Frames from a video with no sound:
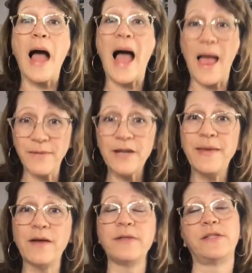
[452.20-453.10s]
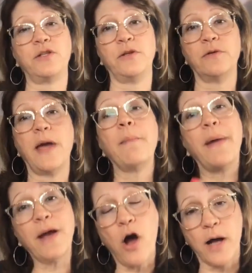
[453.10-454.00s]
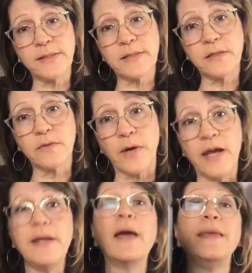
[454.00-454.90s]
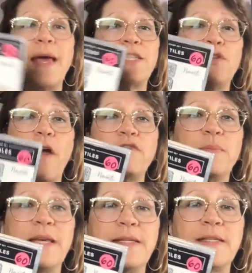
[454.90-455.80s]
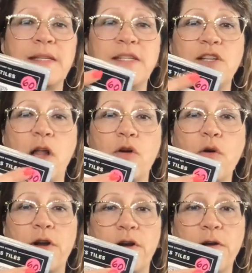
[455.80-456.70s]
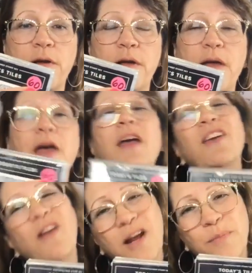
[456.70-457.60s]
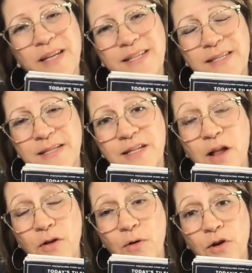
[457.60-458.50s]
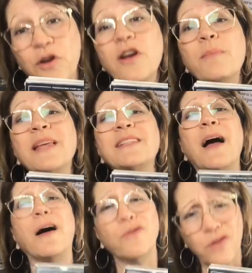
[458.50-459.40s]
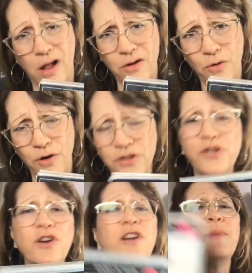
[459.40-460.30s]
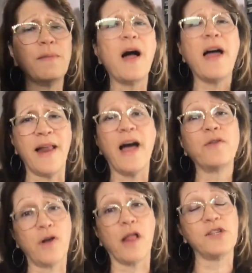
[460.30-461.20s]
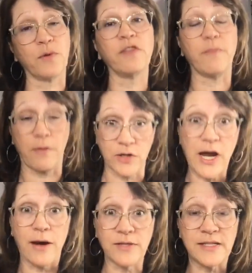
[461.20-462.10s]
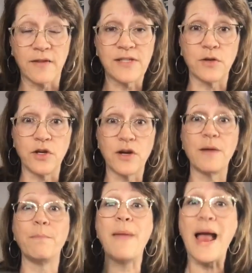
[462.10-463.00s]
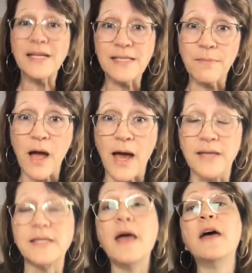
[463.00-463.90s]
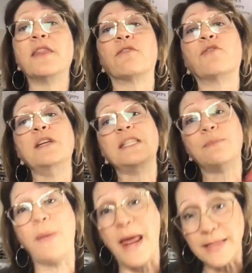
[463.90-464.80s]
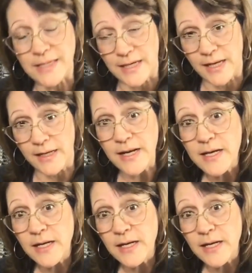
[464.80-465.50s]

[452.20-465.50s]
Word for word: I'm going to mail this to you at my cost, right? Yes, you have to place a $60 order. You're not going to place a $60 order. You're going to place a $100 order. So you're going to be buying $100 worth of my retired stuff so that you're going to maximize the free spending